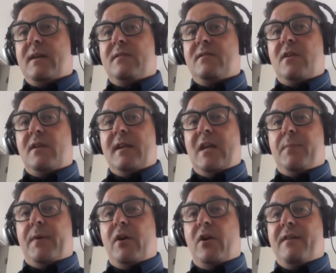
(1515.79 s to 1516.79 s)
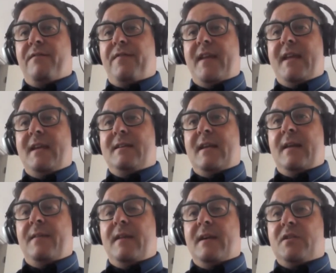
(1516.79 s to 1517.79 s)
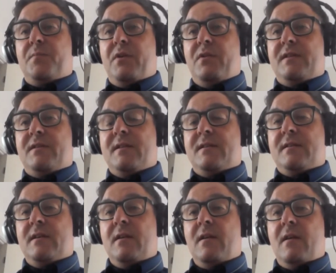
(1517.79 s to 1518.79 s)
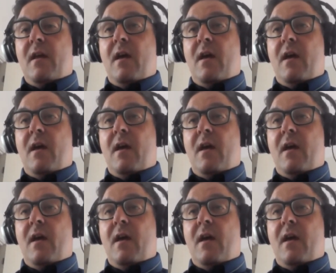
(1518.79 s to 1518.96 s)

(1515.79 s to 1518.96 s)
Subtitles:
can certainly keep an eye on and feed in the experiences